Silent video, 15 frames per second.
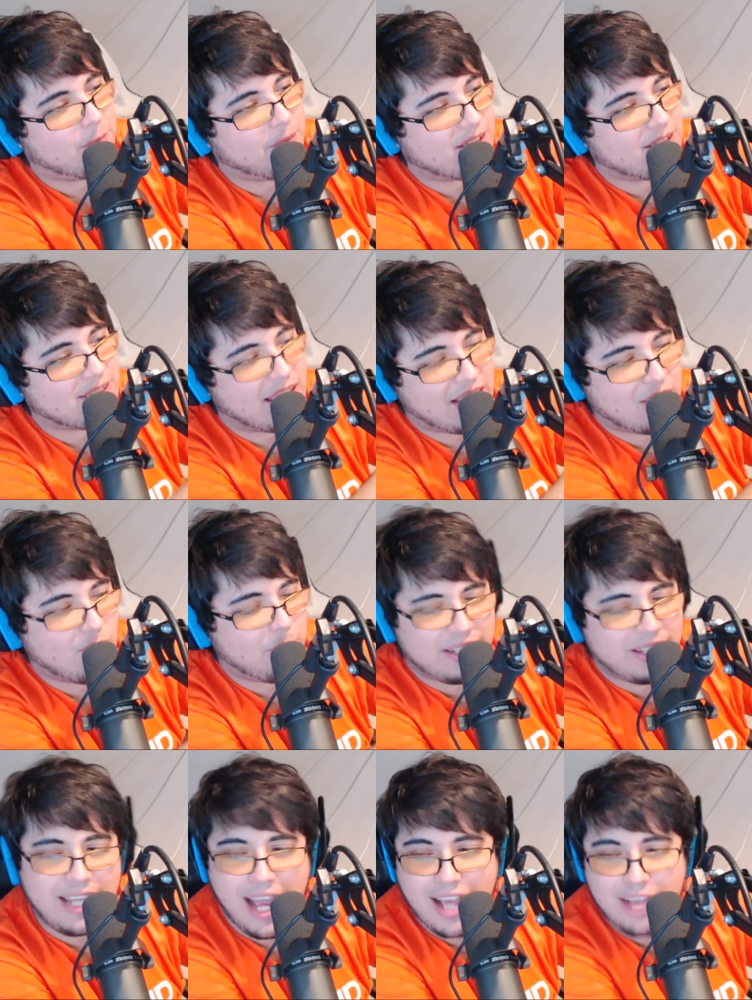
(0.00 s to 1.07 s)
I never pick the
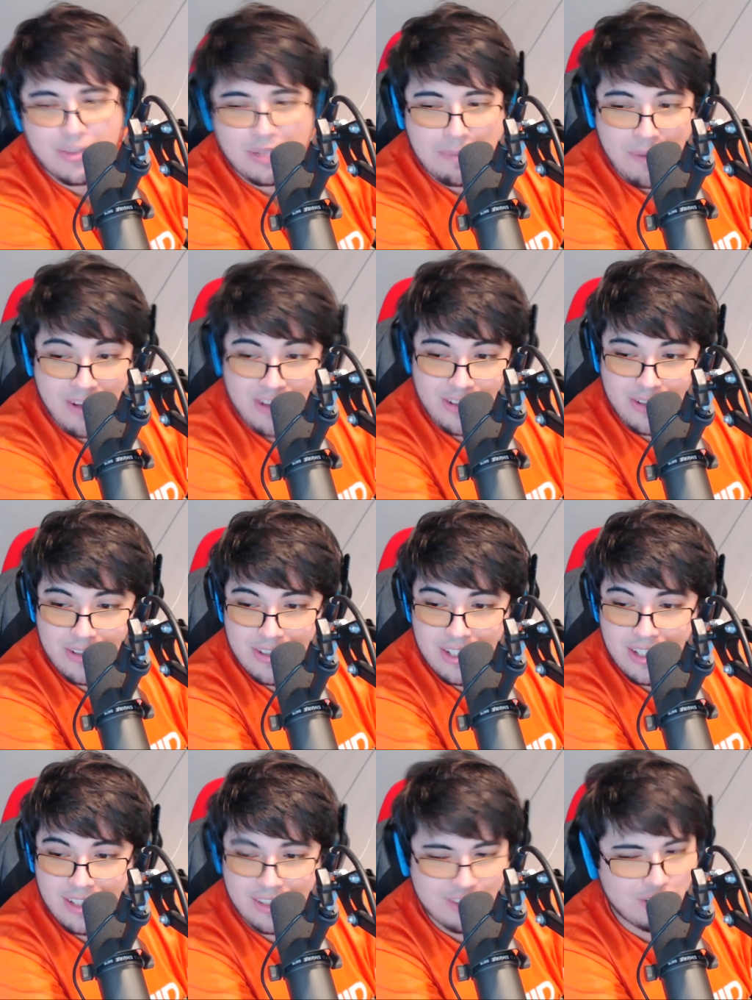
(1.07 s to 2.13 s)
guys with the muscles.
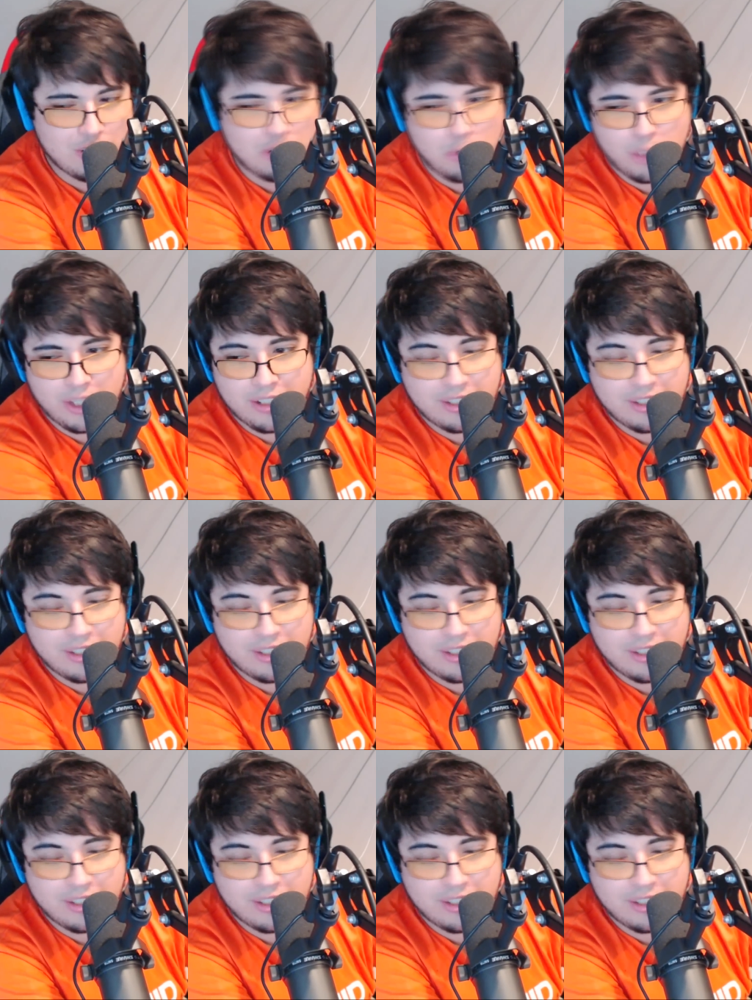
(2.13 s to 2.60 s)
They just look weird.